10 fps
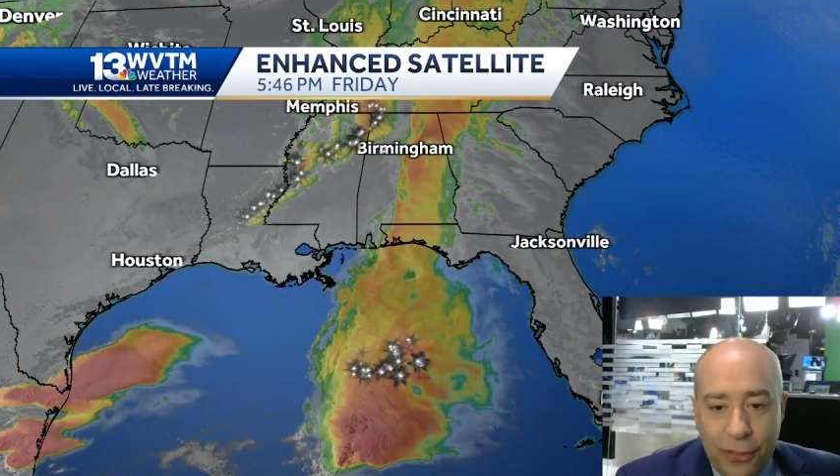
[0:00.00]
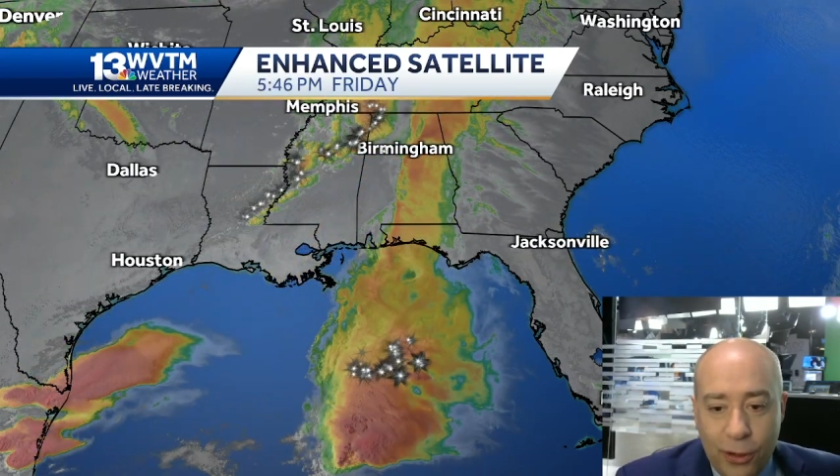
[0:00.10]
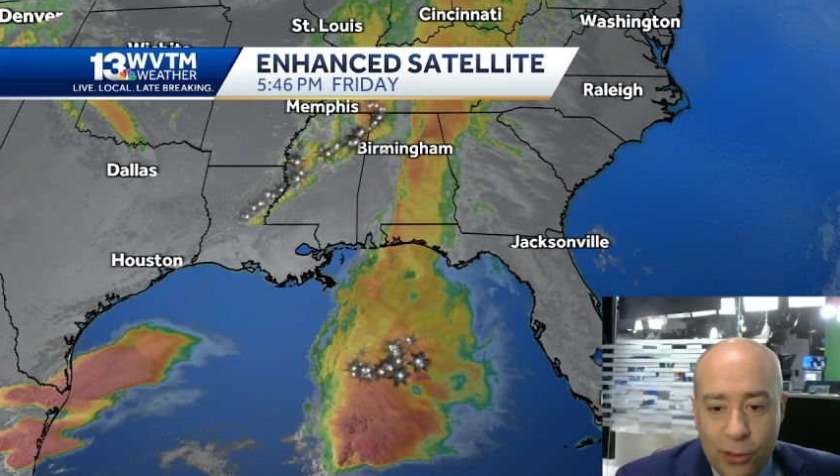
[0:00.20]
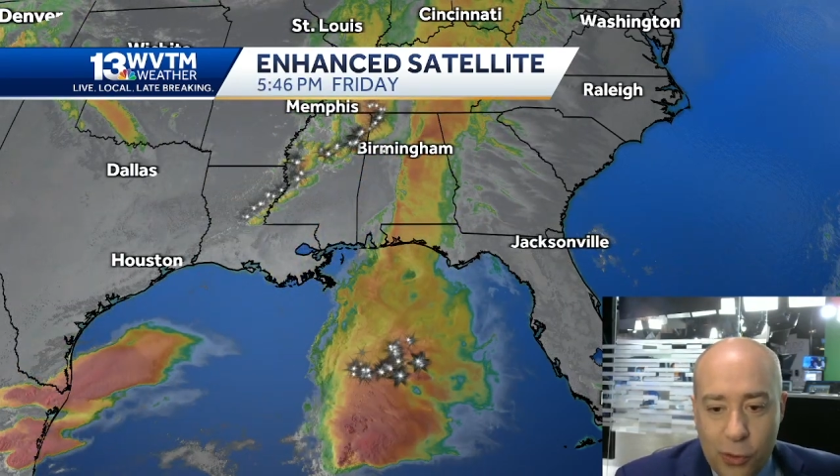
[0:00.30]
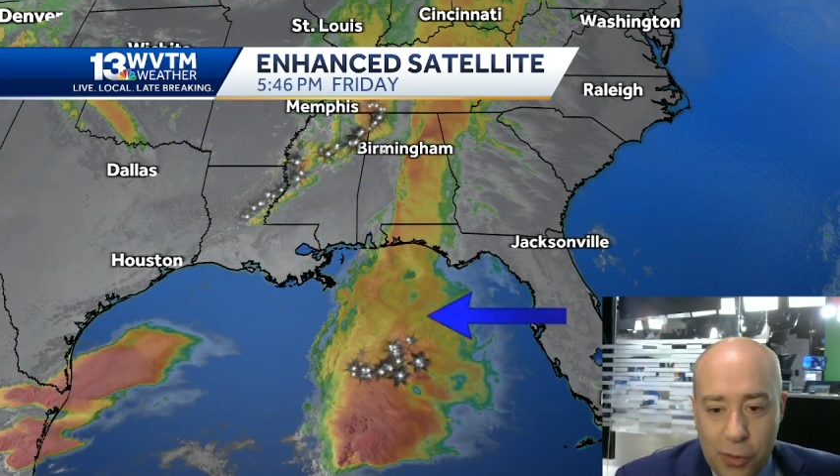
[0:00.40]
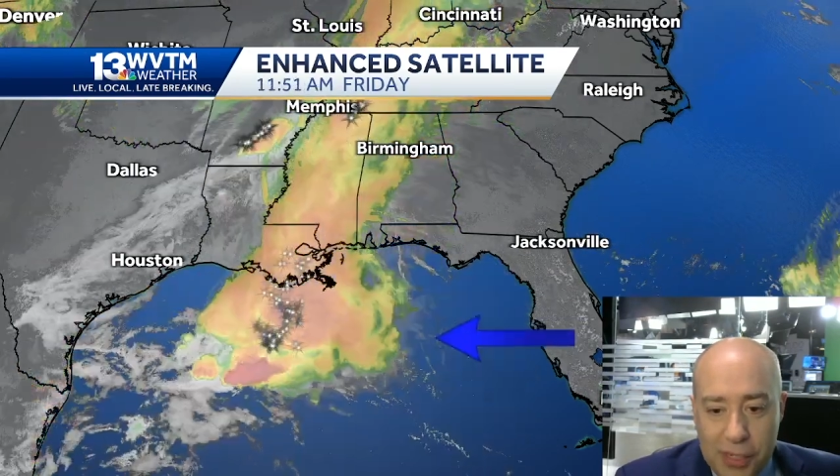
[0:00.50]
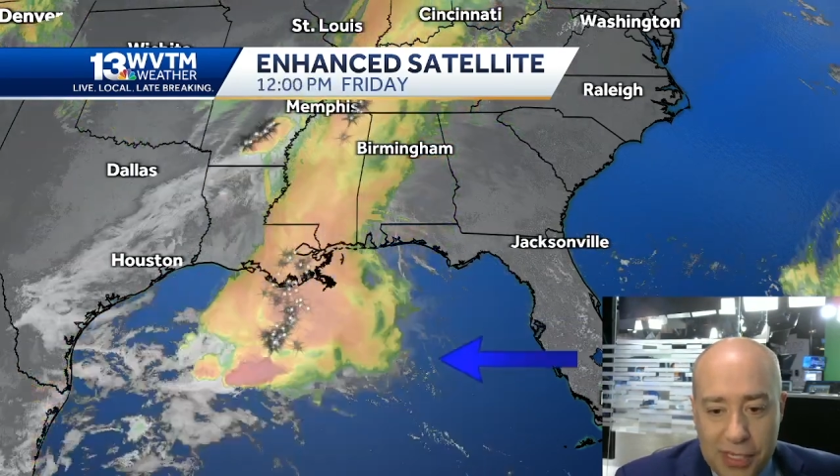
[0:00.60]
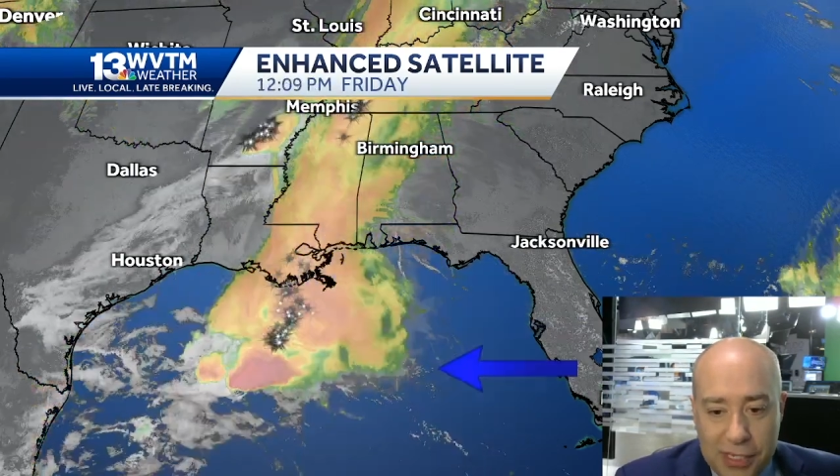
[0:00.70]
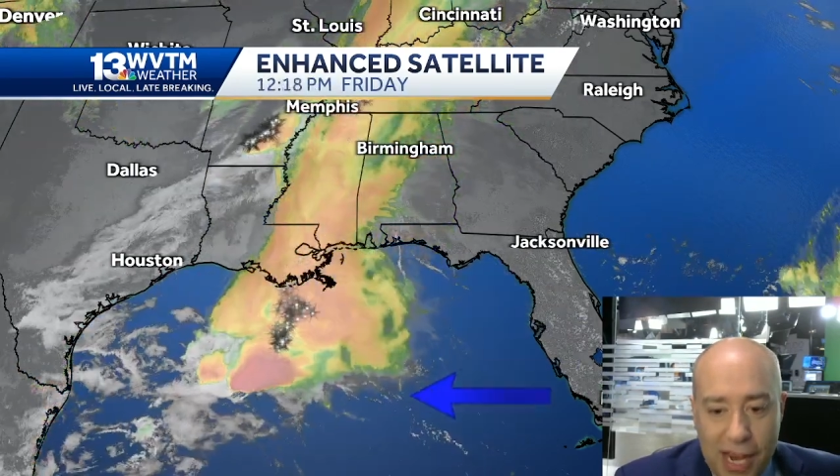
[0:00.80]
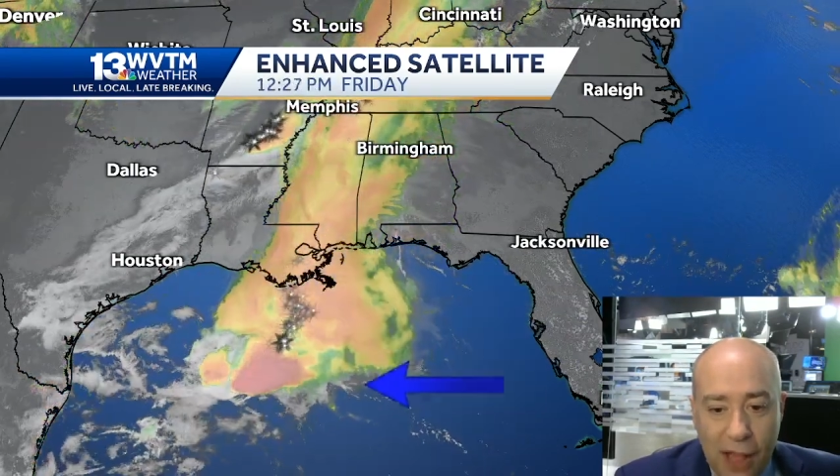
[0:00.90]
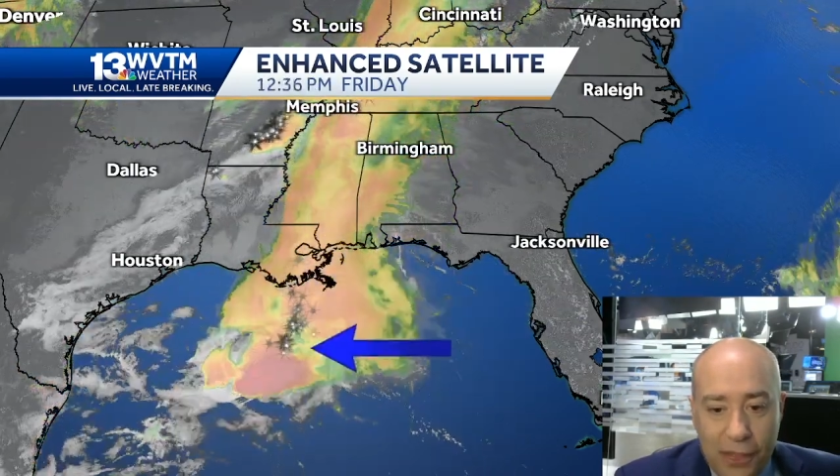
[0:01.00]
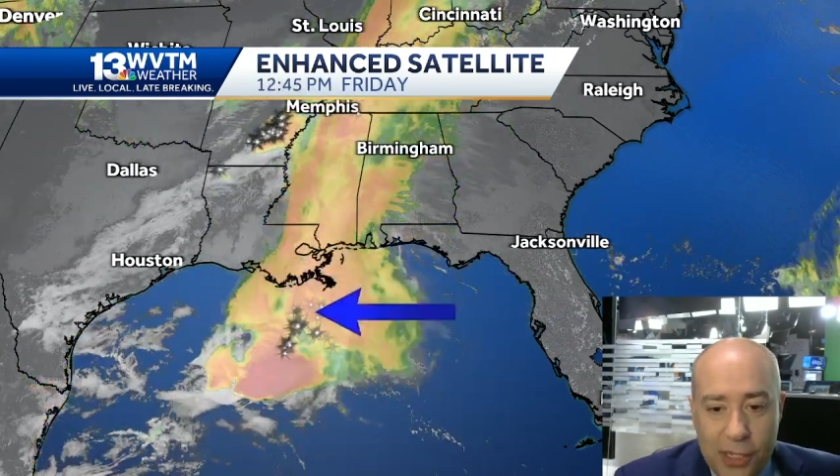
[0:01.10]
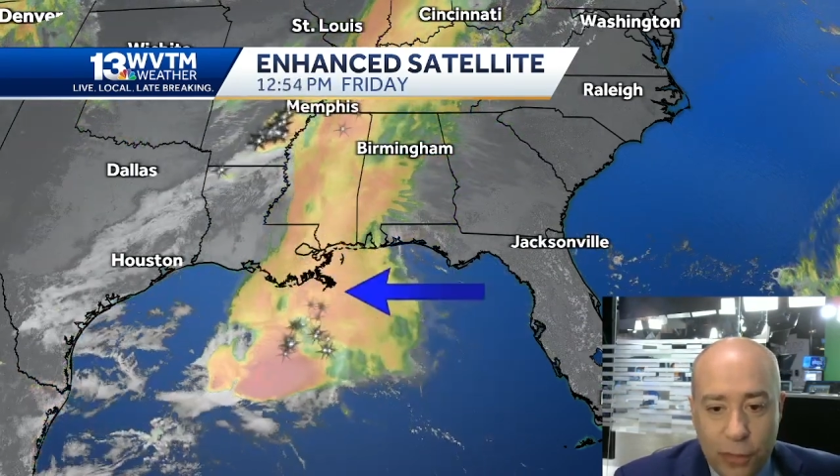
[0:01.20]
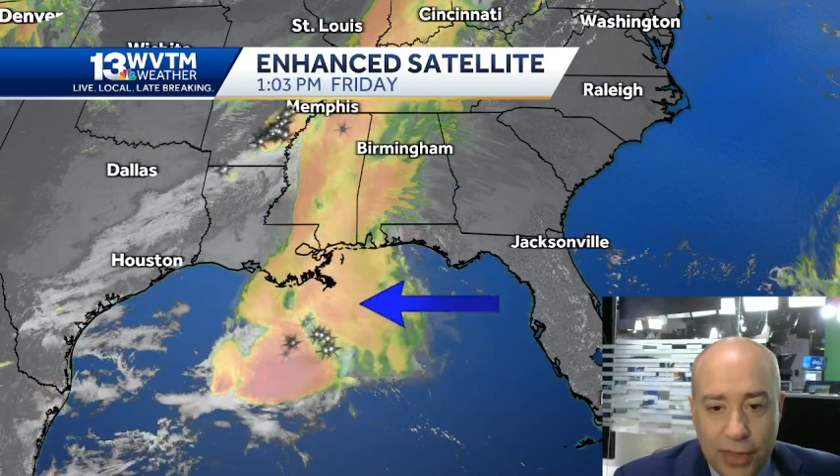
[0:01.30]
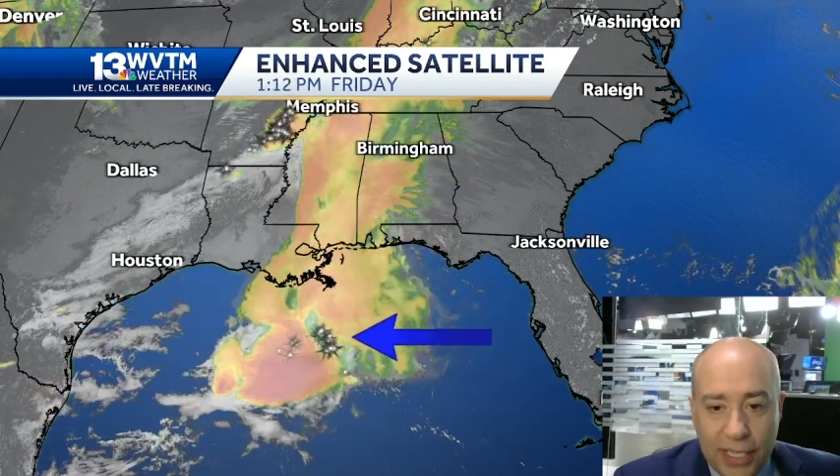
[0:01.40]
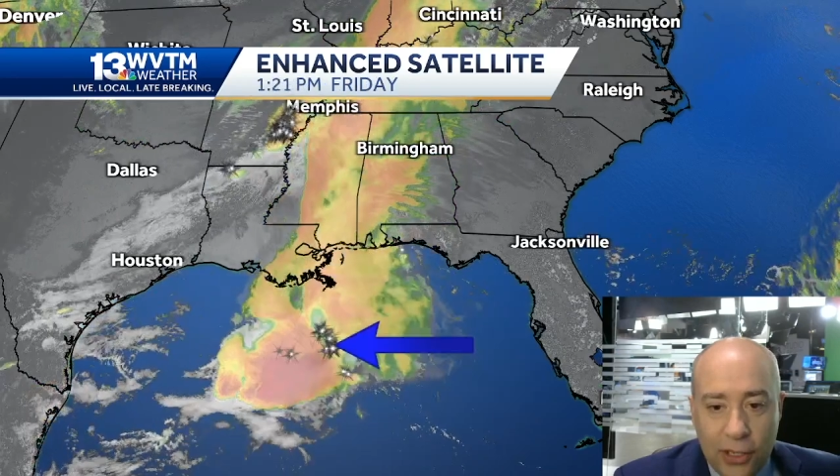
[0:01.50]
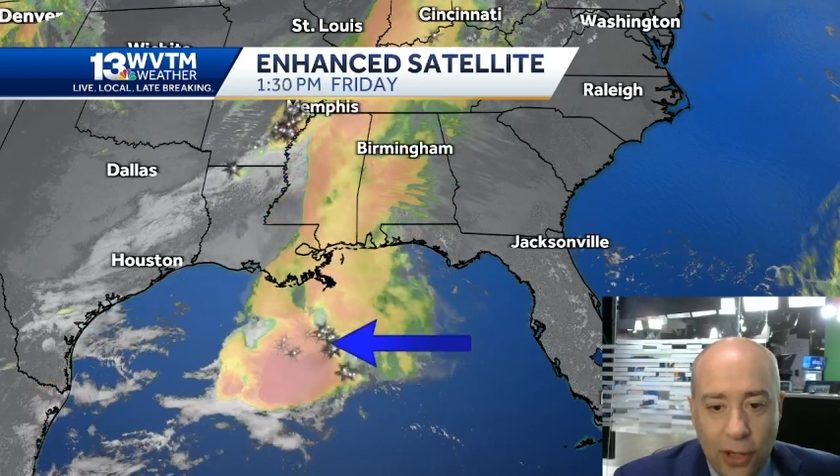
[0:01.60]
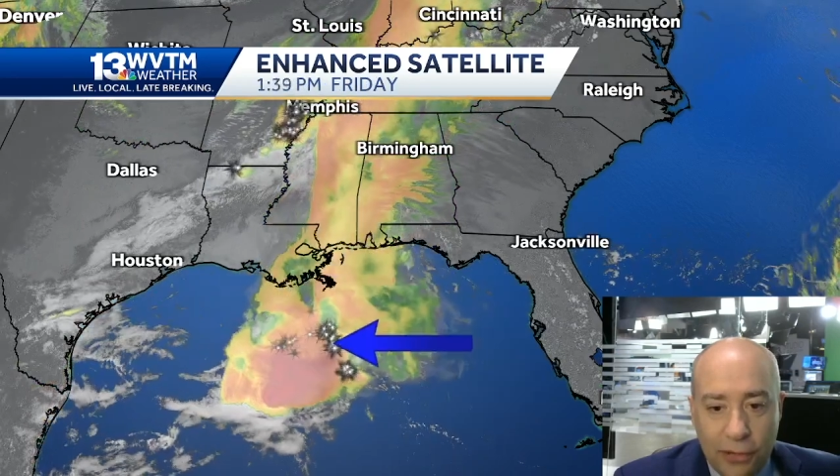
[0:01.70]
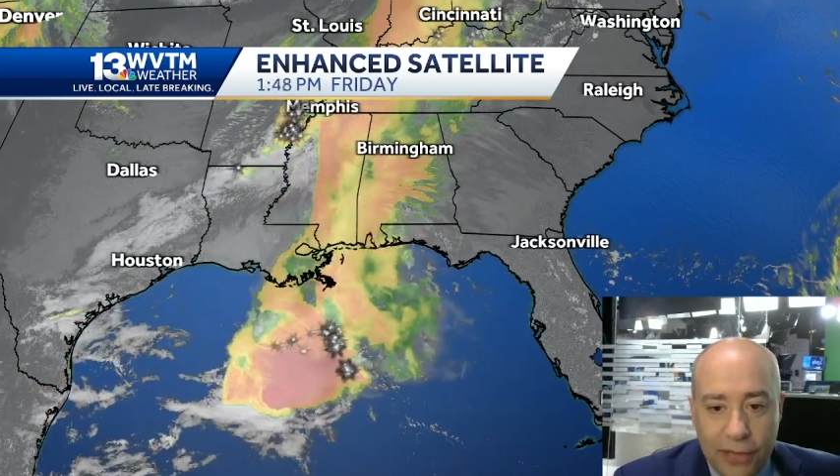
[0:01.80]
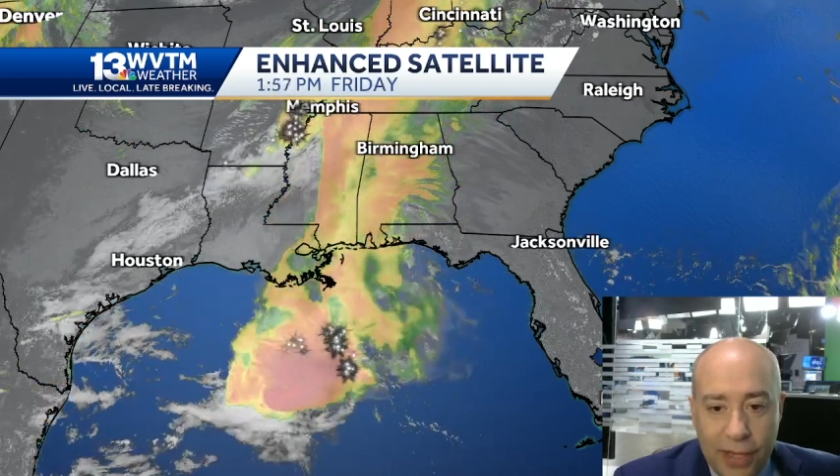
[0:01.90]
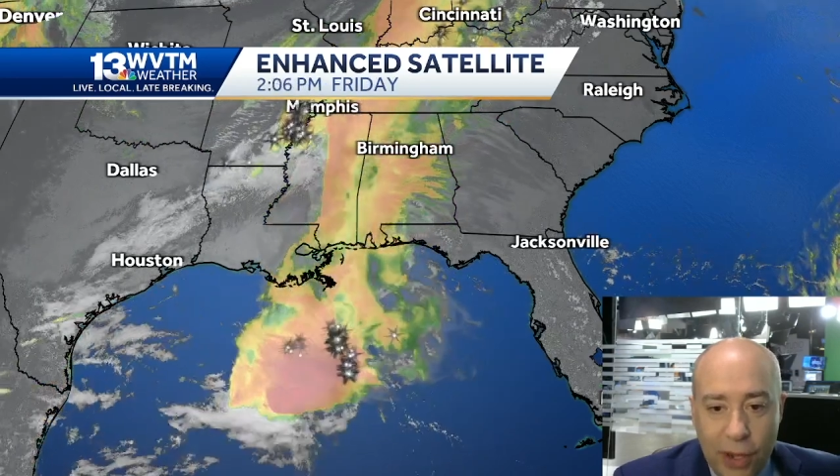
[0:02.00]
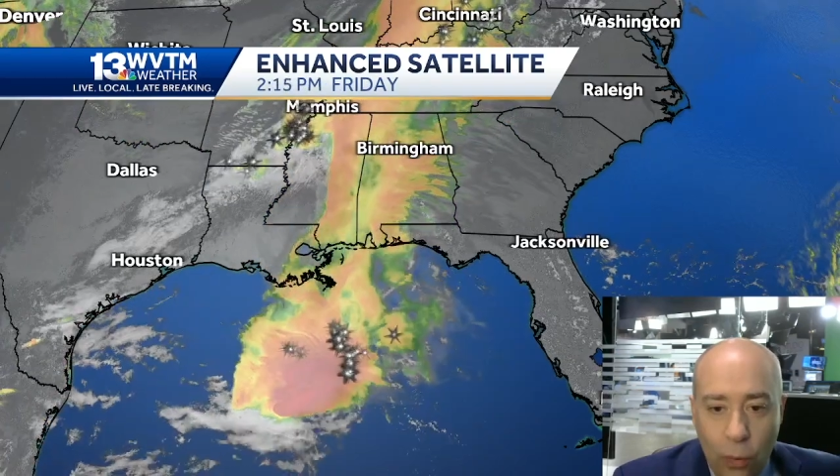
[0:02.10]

thunderstorms to the south. These are over the Gulf.